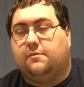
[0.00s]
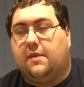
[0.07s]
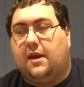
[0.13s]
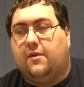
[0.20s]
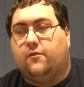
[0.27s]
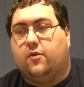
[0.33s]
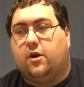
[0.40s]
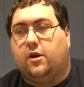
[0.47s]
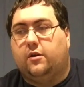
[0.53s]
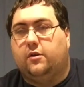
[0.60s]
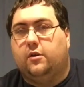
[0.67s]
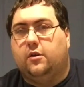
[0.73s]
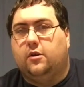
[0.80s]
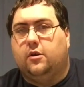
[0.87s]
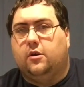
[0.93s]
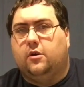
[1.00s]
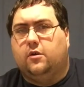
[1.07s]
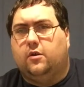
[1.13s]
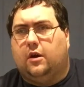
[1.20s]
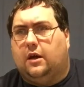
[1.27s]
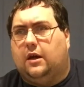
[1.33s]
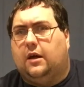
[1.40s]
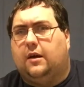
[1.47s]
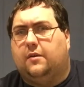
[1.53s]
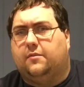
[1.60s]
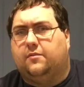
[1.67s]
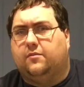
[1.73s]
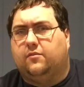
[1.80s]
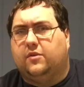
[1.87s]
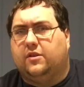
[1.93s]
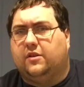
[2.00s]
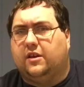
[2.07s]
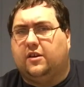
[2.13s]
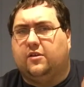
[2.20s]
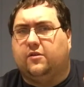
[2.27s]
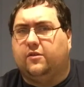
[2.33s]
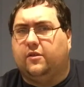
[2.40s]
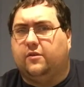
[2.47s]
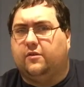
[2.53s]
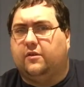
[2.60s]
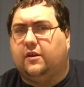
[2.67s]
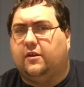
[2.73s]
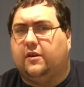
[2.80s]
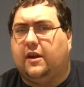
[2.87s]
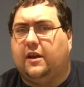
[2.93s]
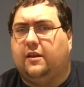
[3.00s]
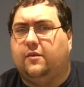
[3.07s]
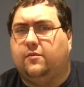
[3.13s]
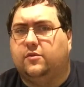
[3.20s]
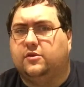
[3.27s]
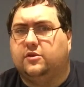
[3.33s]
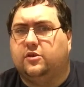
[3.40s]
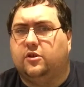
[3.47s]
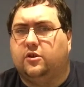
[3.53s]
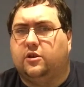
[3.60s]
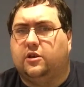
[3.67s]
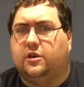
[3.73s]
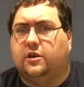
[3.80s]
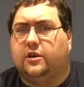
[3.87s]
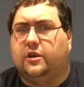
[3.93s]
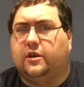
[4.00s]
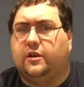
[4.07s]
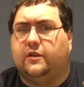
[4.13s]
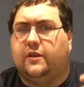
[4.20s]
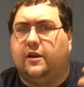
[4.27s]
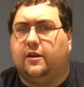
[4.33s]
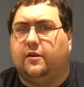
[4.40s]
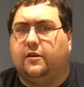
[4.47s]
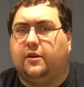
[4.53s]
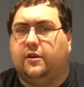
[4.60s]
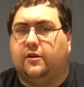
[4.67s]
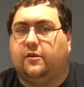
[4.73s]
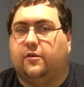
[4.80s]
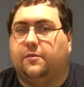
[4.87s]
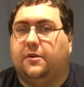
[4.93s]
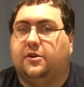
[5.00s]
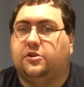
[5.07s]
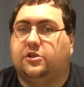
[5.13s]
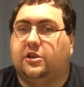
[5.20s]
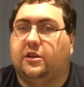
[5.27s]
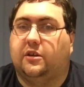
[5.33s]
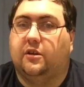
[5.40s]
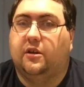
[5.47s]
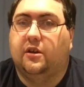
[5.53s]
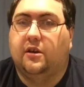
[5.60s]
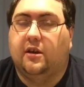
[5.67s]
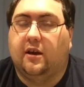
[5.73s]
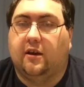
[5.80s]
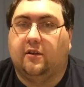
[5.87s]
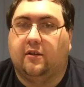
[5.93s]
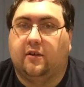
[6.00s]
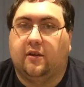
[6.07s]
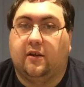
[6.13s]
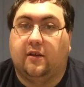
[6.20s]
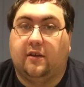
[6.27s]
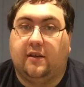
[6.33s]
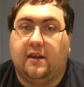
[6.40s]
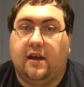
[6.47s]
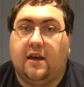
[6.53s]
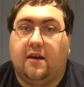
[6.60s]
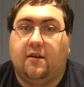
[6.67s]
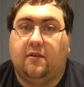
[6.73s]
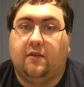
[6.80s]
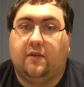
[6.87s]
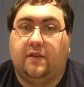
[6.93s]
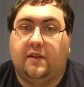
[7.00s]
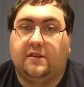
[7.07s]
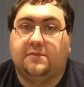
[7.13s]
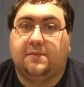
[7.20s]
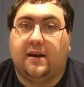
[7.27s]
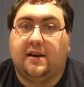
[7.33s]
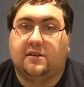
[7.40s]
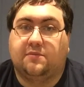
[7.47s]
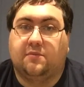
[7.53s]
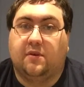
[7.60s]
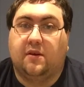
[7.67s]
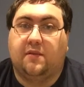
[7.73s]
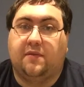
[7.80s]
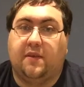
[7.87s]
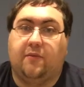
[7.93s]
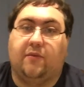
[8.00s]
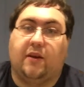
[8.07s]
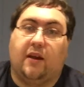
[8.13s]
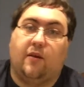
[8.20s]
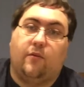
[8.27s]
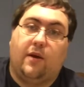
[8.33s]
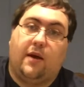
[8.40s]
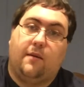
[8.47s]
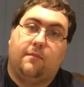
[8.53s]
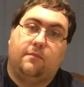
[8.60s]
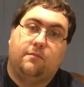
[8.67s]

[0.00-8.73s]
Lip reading: run when their hitting was good, their pitching, everything good. Now this past month they've kind of went